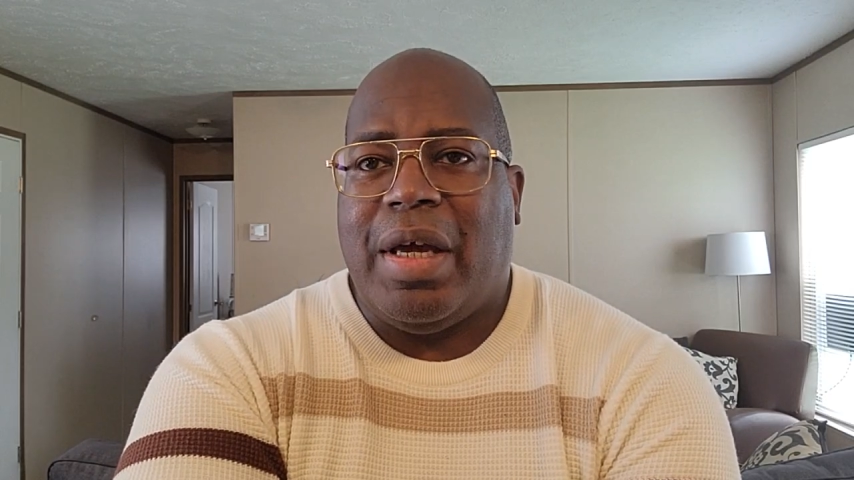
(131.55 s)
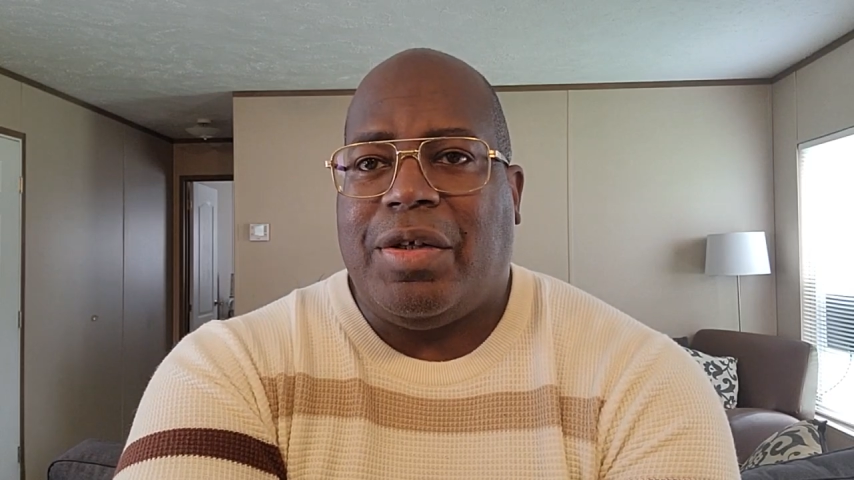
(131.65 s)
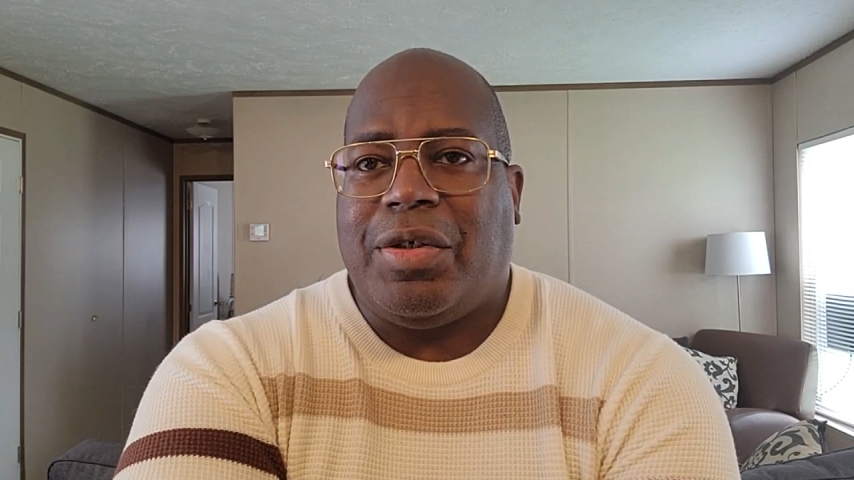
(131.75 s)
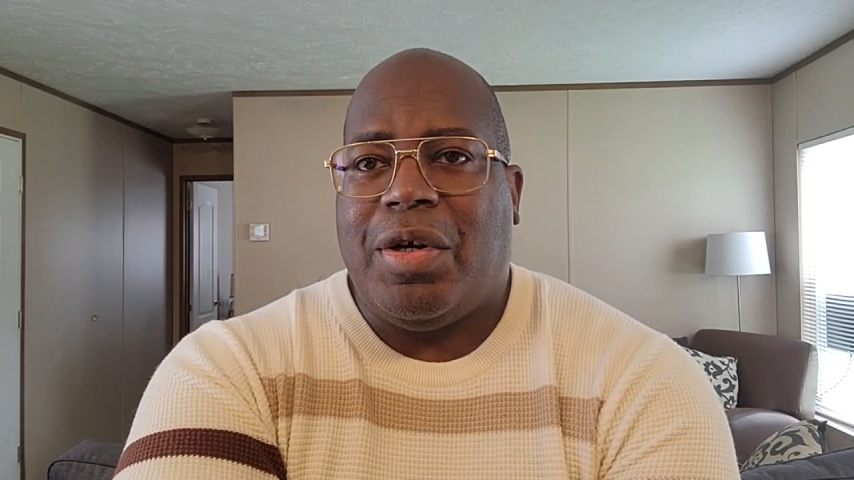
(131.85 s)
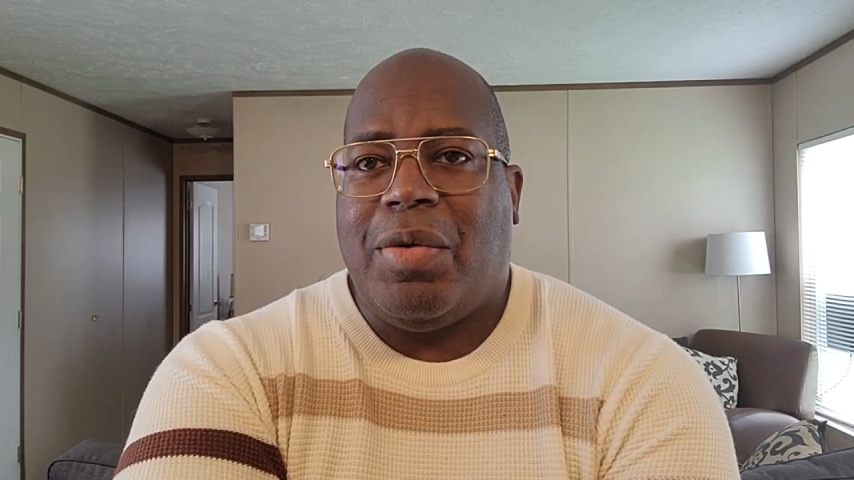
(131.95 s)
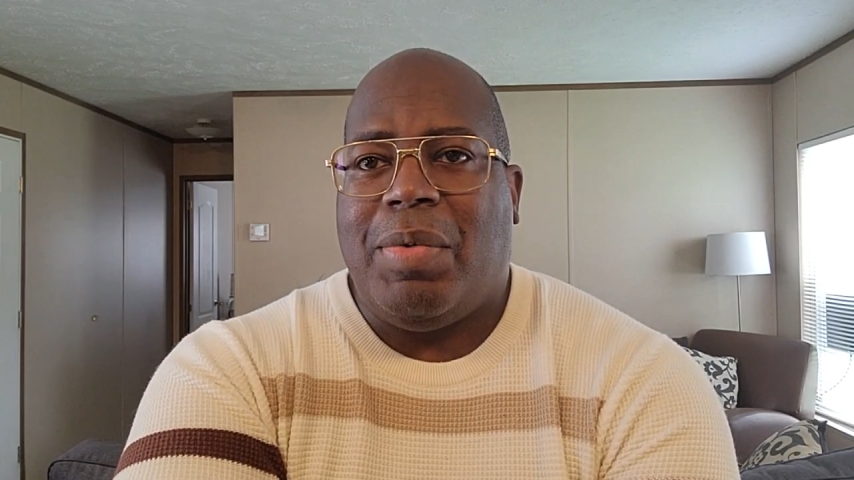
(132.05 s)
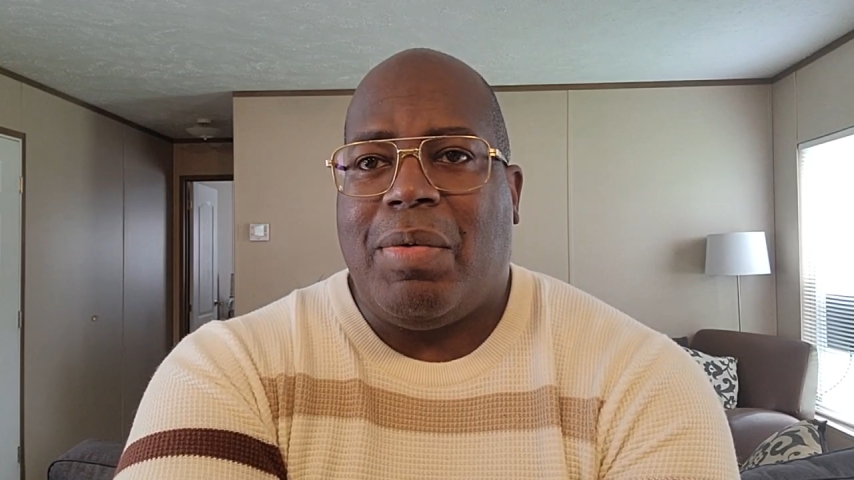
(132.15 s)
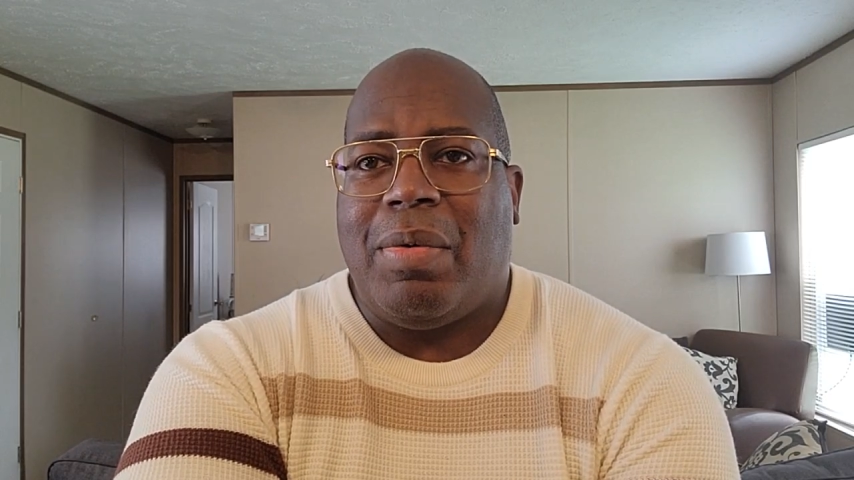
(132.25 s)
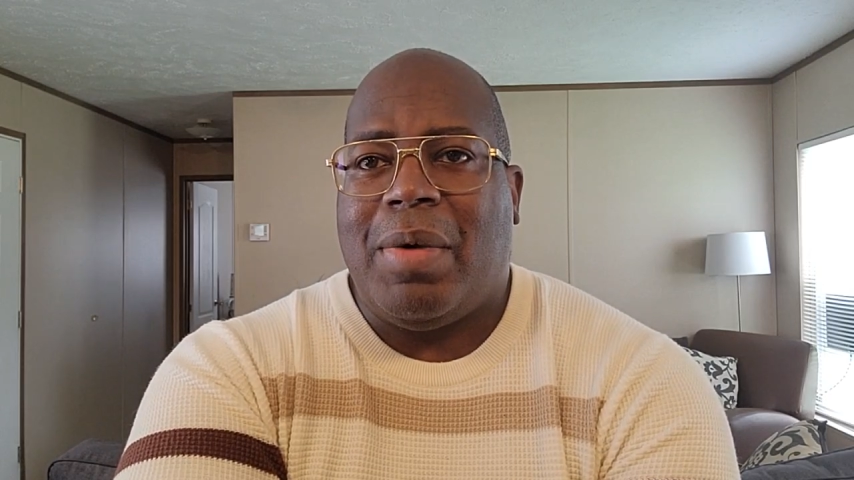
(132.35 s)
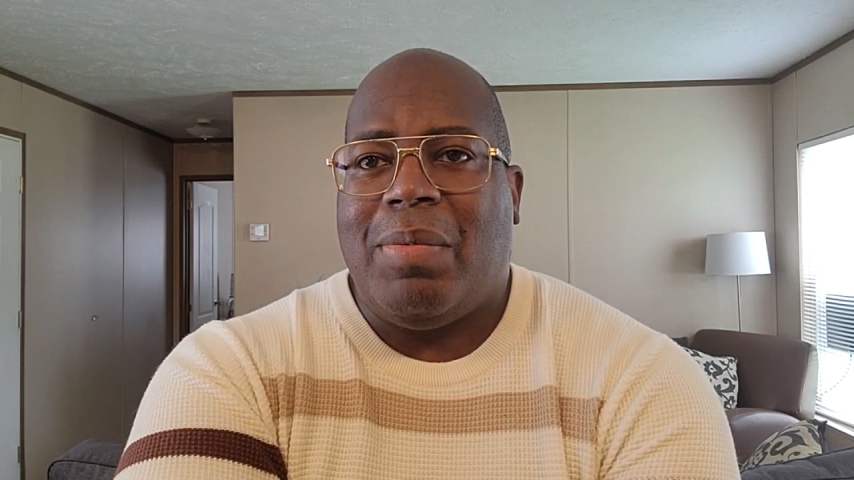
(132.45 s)
that show,
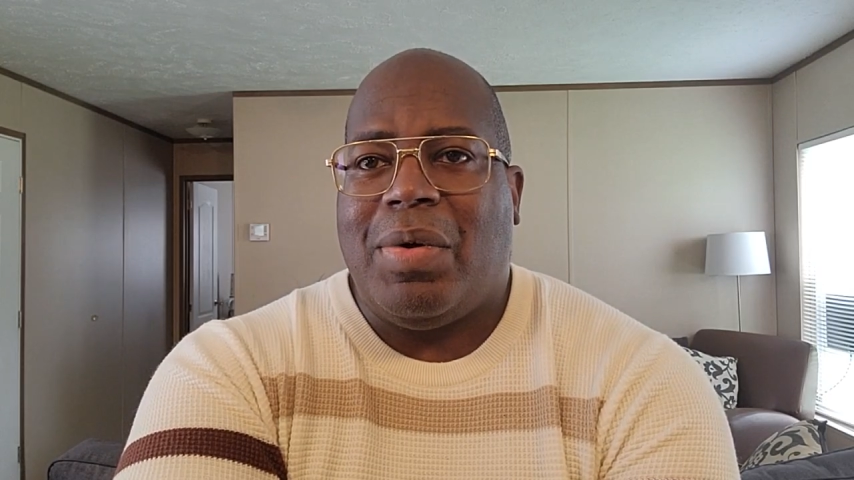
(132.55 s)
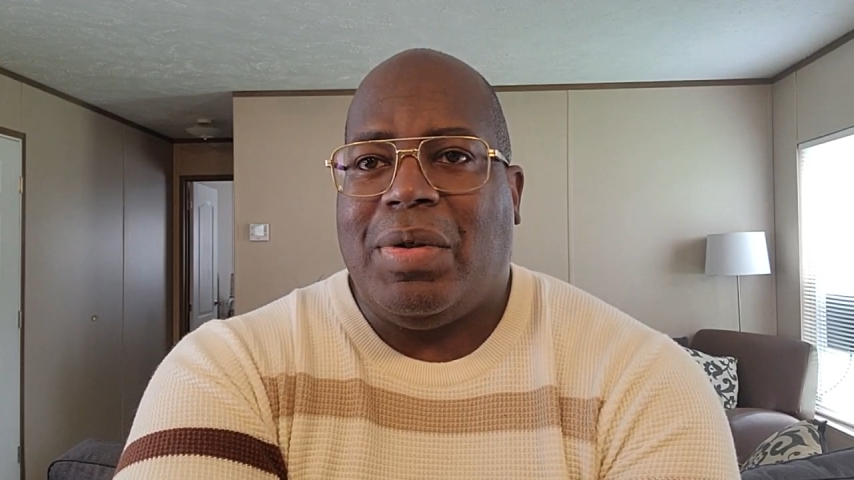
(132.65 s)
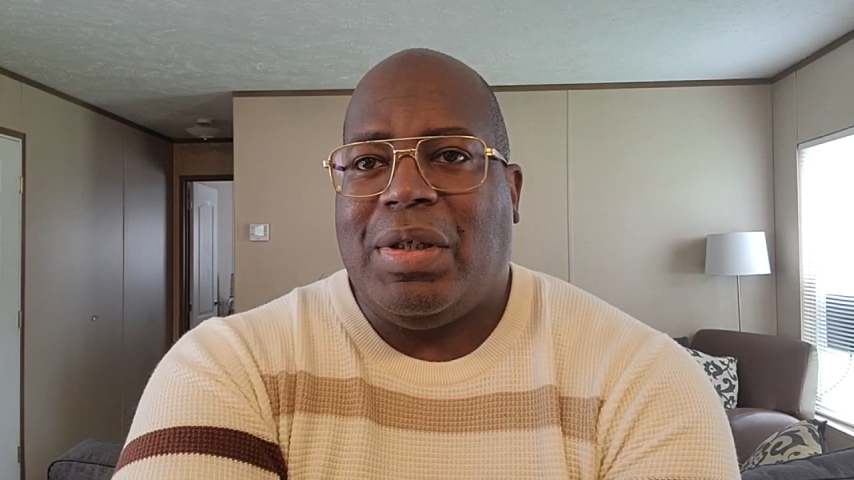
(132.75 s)
but remember,